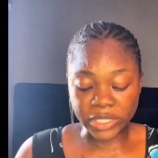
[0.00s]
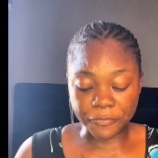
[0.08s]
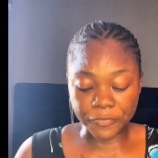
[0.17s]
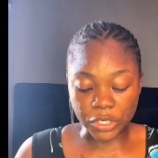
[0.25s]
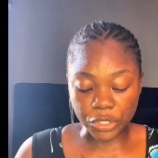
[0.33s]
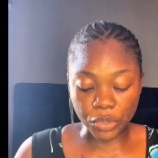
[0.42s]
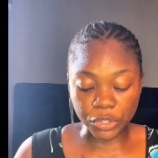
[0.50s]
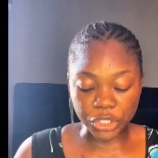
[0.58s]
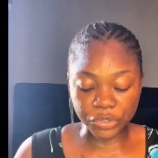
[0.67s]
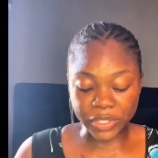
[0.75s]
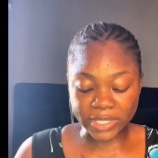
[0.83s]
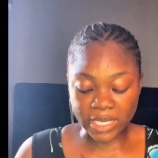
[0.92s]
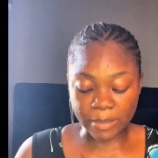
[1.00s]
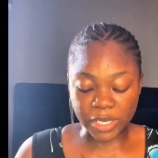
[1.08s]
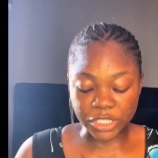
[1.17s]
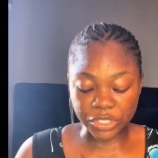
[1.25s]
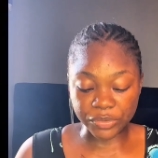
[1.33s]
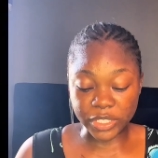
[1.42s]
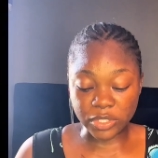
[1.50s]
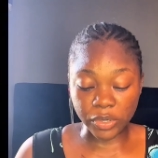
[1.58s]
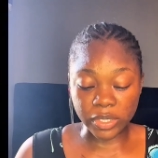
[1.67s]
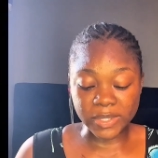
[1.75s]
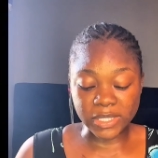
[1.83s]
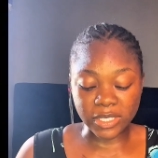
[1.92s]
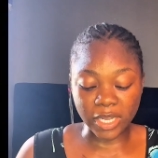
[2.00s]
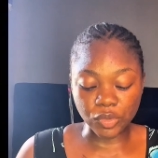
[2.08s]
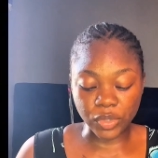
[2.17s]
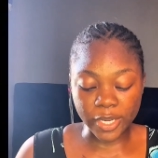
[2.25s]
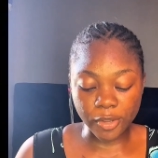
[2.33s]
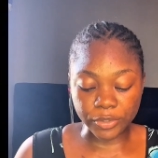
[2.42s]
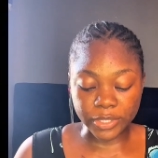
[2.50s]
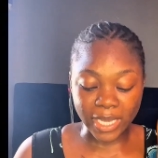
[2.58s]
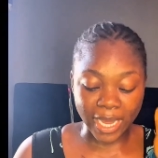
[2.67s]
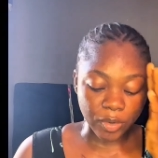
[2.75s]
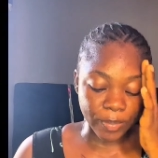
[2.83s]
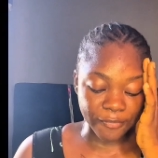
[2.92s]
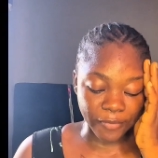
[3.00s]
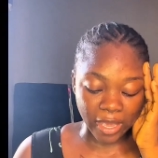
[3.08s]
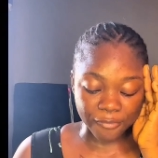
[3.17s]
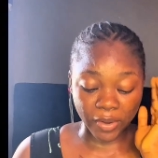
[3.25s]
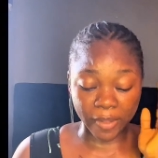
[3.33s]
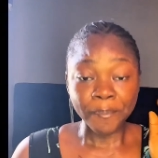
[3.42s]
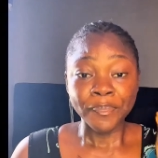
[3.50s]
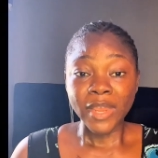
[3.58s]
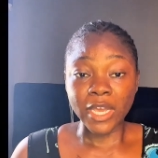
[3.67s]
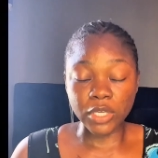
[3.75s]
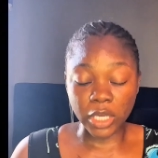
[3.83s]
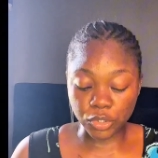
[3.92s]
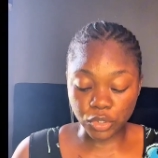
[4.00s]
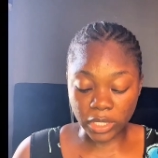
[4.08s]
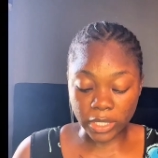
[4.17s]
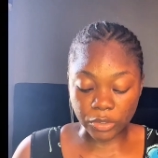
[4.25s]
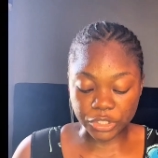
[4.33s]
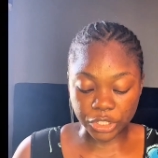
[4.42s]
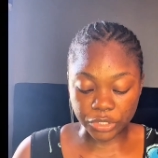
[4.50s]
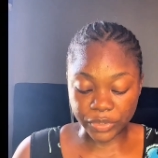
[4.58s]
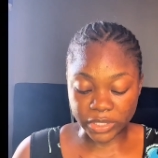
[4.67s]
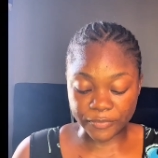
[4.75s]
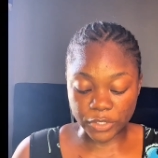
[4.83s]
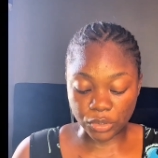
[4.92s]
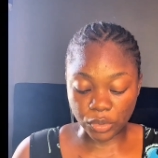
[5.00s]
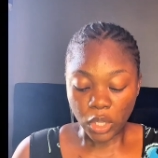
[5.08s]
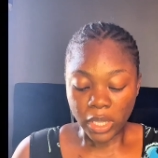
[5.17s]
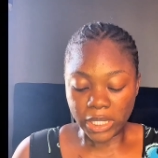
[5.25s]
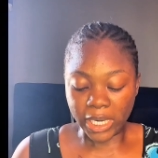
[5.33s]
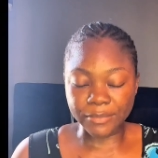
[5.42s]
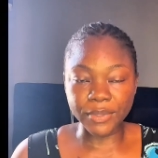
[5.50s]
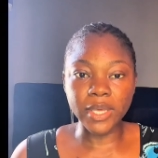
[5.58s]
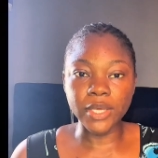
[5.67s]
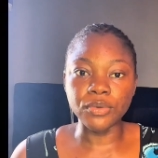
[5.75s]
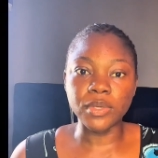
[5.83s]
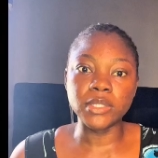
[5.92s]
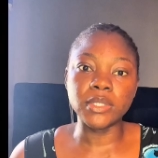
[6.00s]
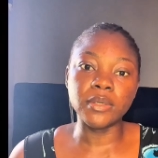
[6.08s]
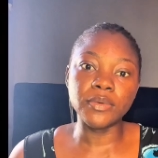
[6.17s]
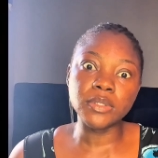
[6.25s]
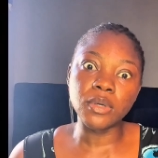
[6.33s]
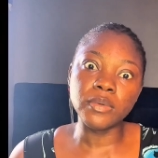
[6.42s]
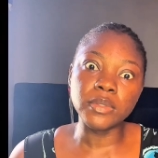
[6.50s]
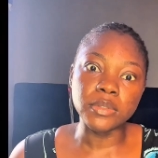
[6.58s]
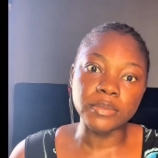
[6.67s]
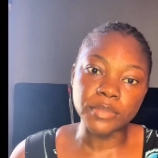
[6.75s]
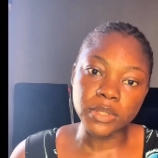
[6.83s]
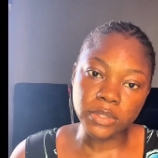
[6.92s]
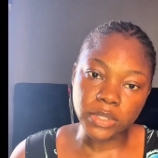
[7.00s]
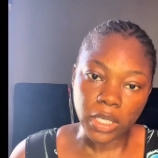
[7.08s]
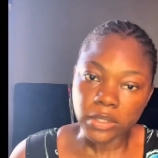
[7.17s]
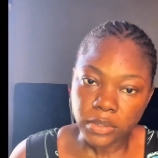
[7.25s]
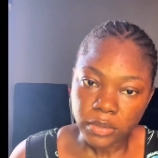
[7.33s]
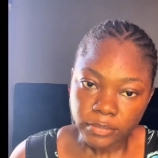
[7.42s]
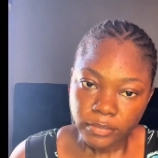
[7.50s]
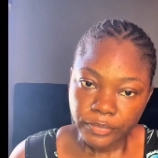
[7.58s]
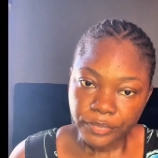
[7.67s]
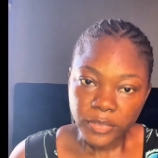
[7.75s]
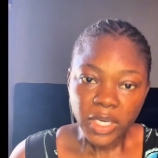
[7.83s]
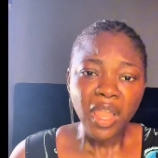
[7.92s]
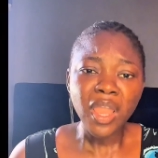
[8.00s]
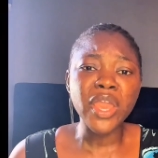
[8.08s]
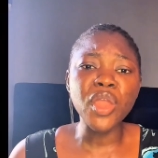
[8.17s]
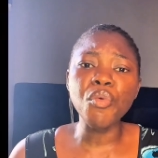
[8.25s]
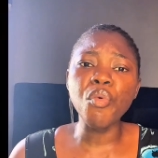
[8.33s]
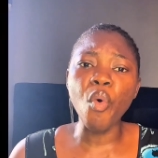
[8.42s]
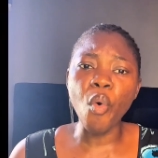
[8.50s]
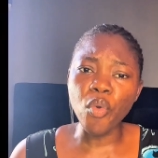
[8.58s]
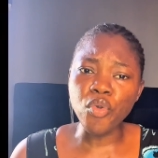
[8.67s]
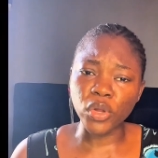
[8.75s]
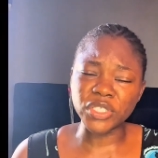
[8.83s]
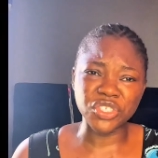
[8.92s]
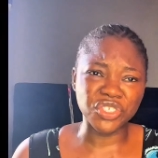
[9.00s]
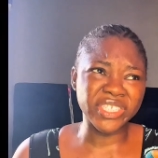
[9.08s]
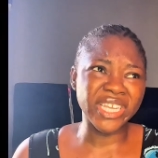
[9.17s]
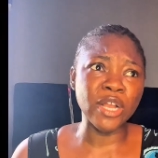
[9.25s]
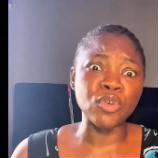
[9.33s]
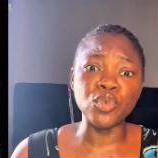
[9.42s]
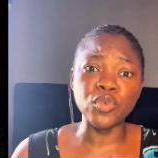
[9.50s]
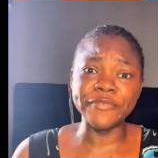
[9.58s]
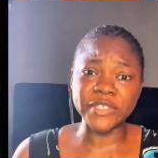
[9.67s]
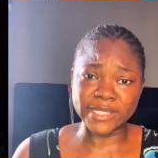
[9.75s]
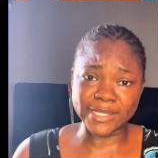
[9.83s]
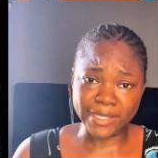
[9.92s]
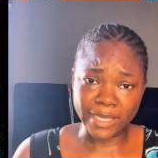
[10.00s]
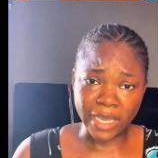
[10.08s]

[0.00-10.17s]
video, generate image, generate unlimited. Now you click on the Adobe Firefly and you can also click on generate video. Now here you can generate unlimited, a whole lot. It's just like Google Vids,